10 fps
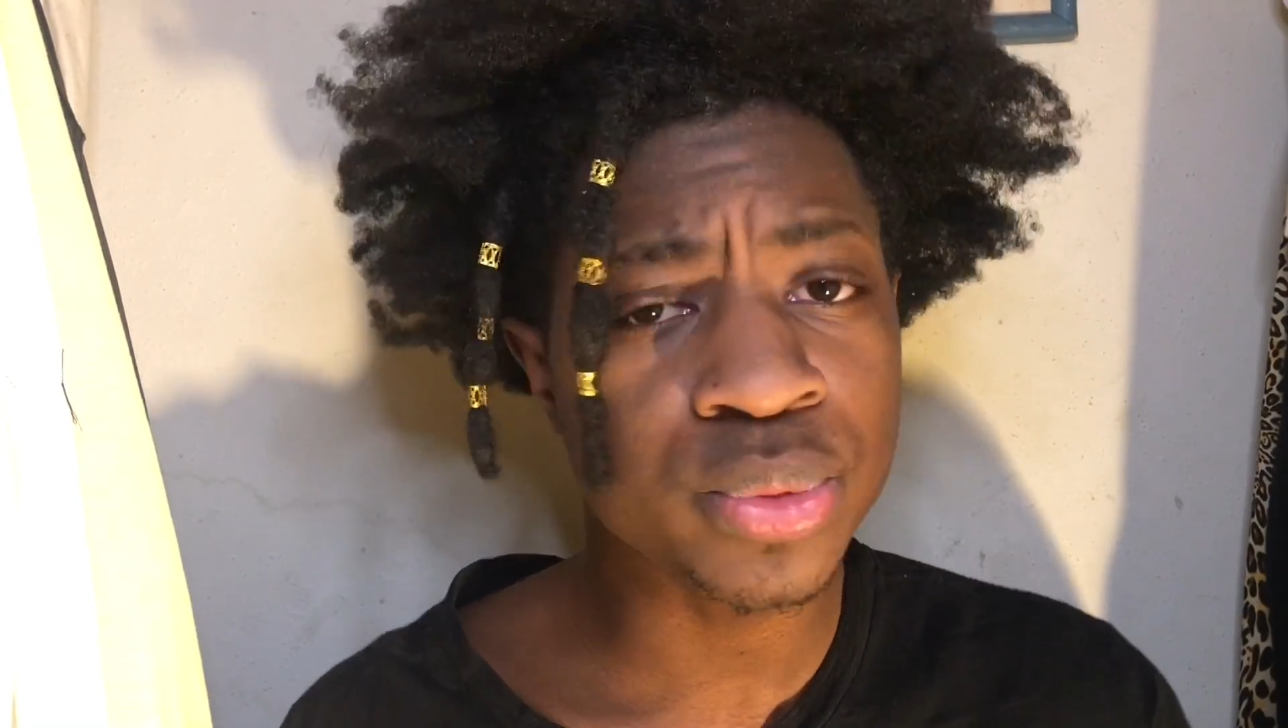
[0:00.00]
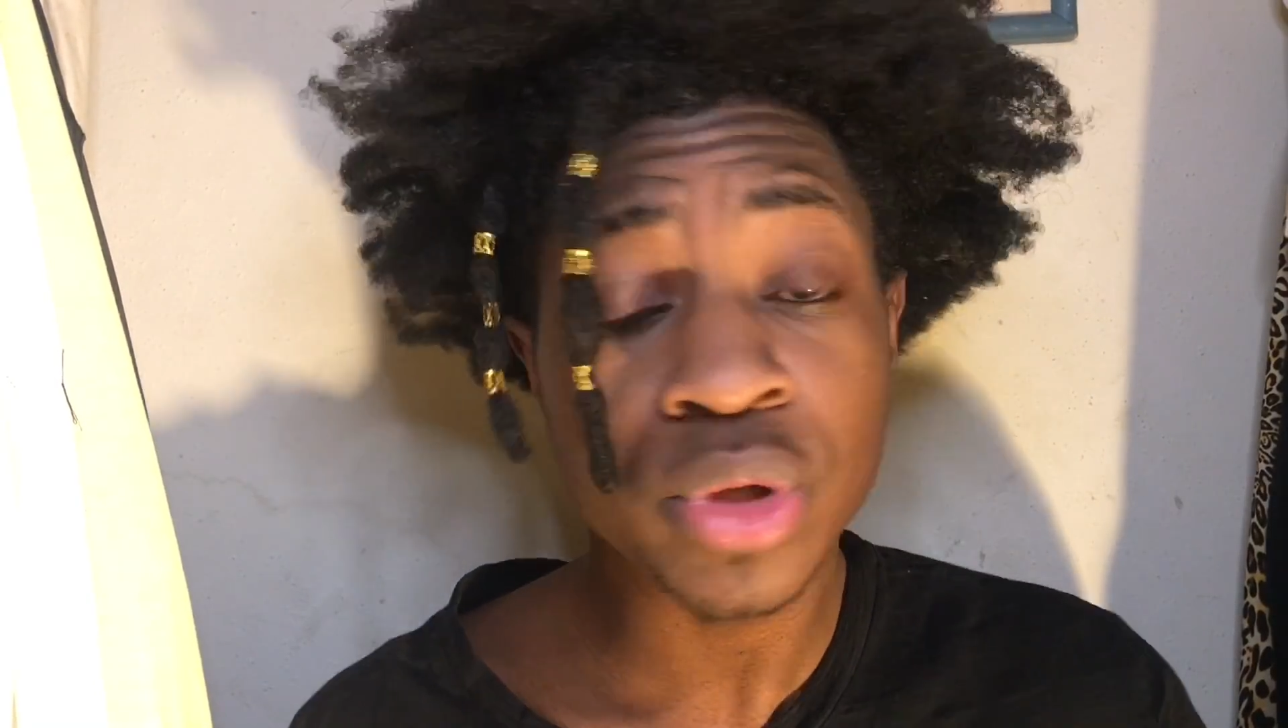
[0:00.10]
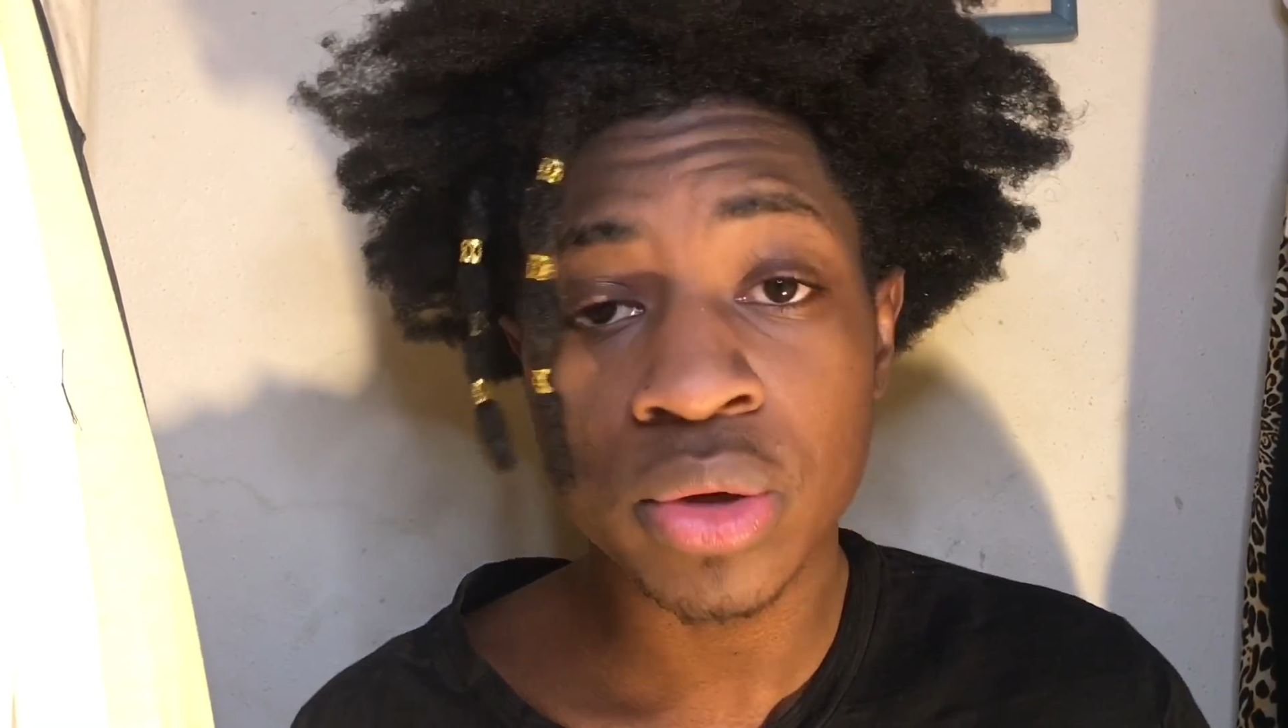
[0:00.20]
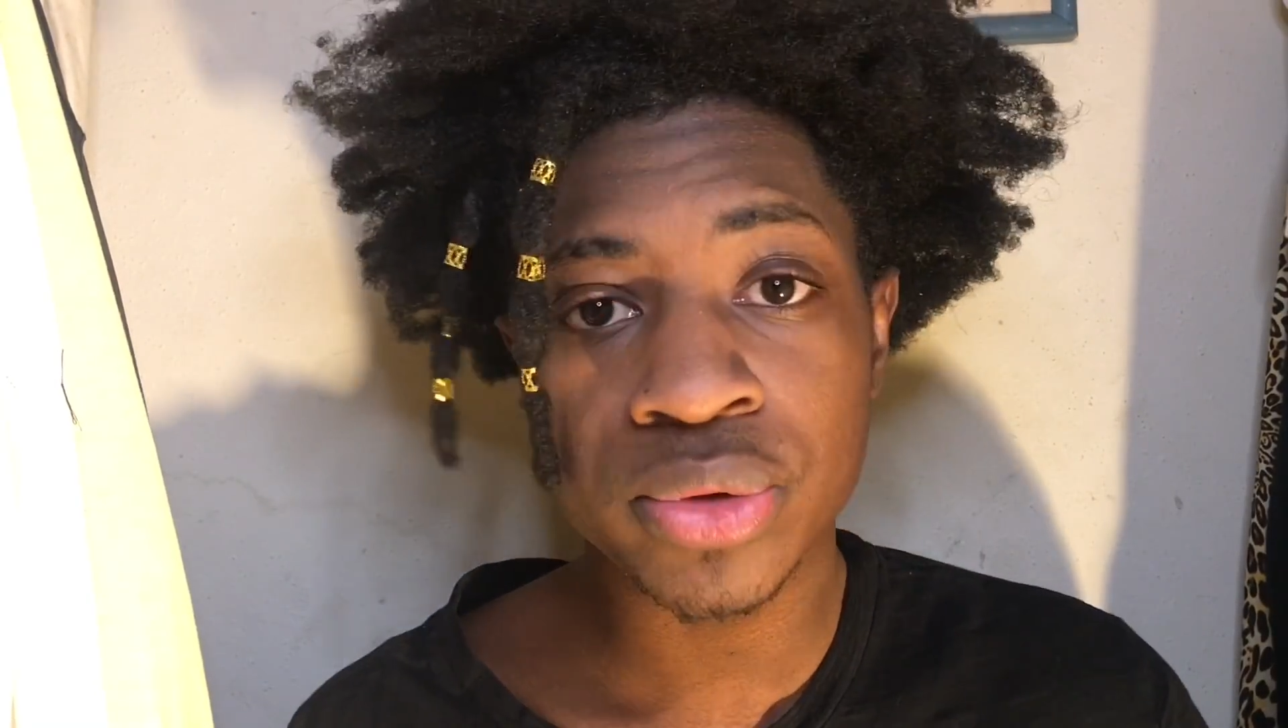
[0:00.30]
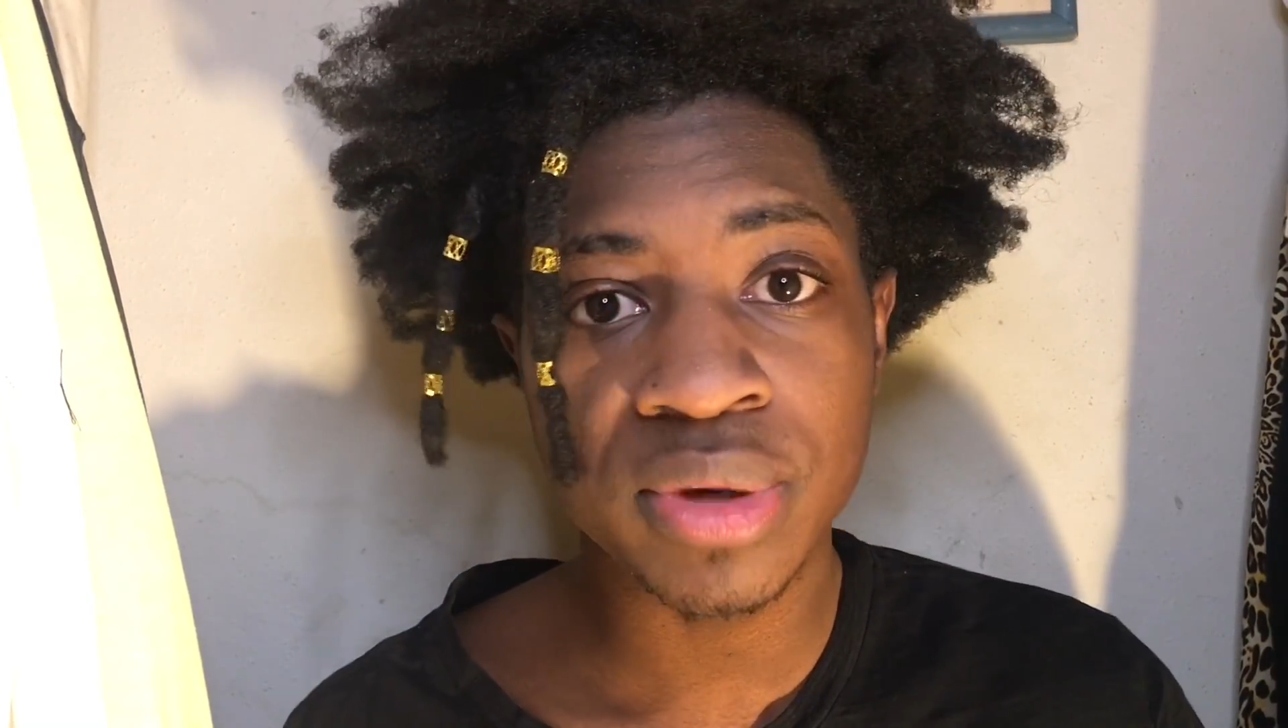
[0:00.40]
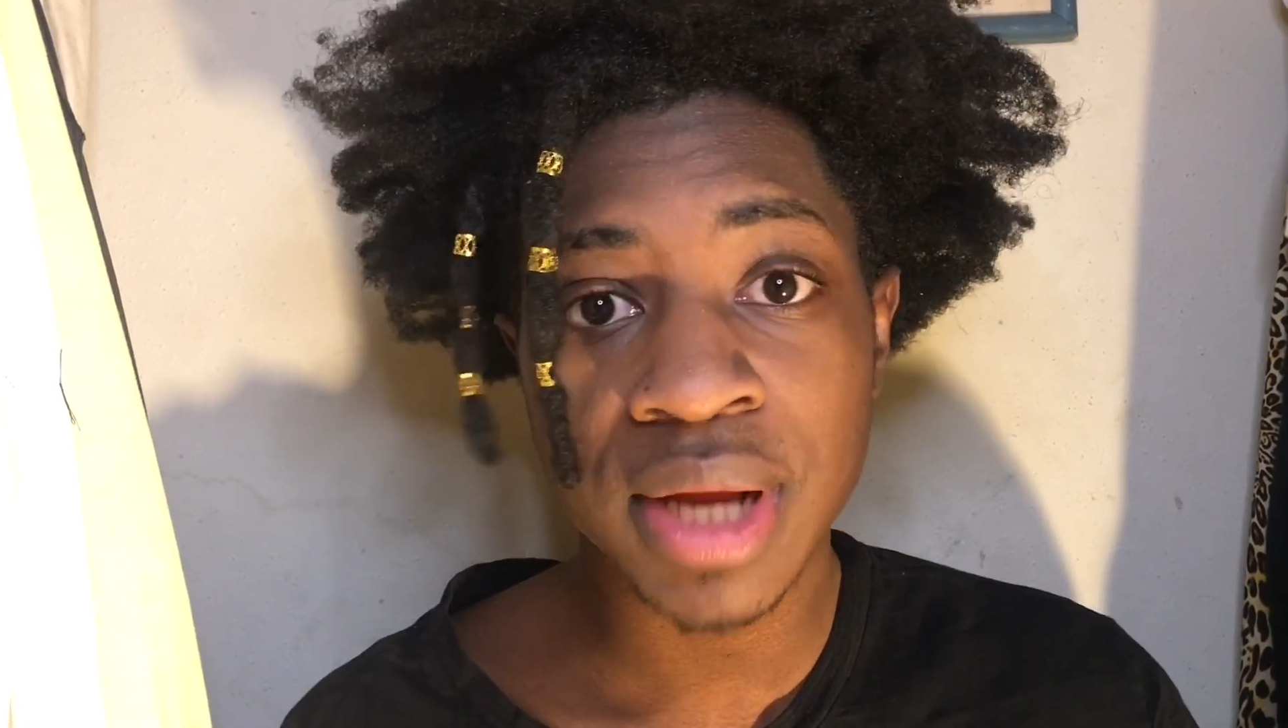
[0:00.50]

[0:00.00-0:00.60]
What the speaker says: we go through a